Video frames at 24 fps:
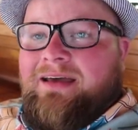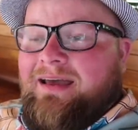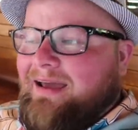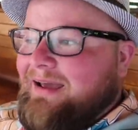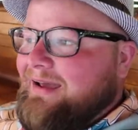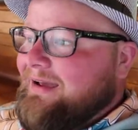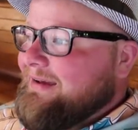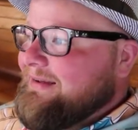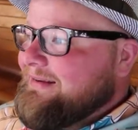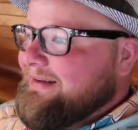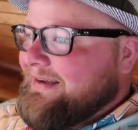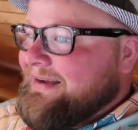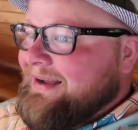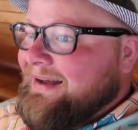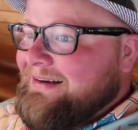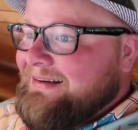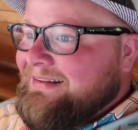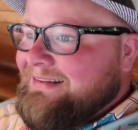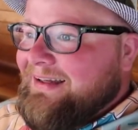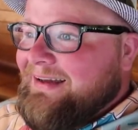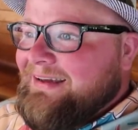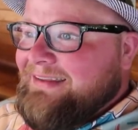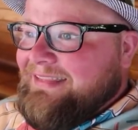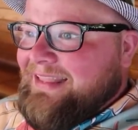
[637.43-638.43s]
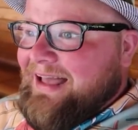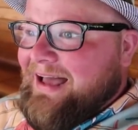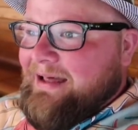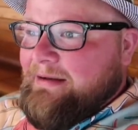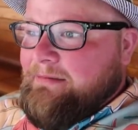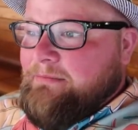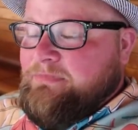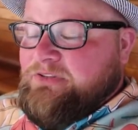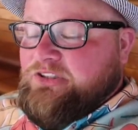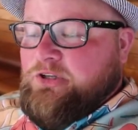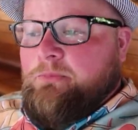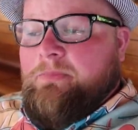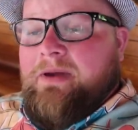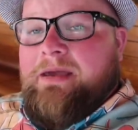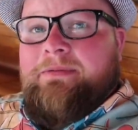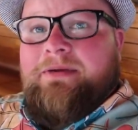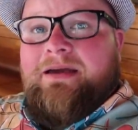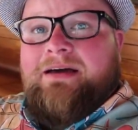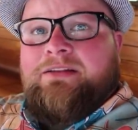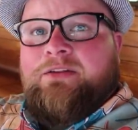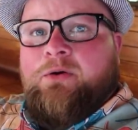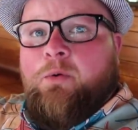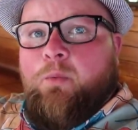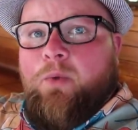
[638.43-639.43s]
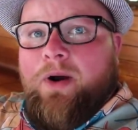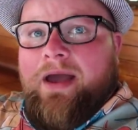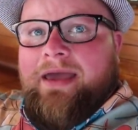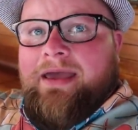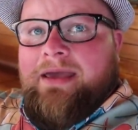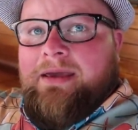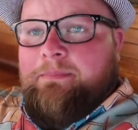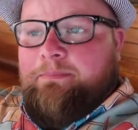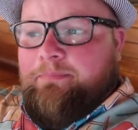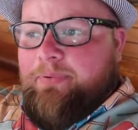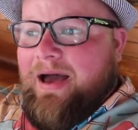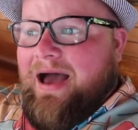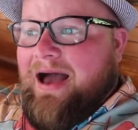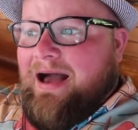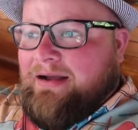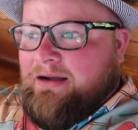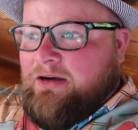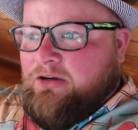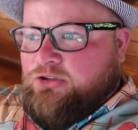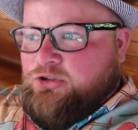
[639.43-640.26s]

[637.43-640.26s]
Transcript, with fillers: And I kind of like that. So maybe on the way back,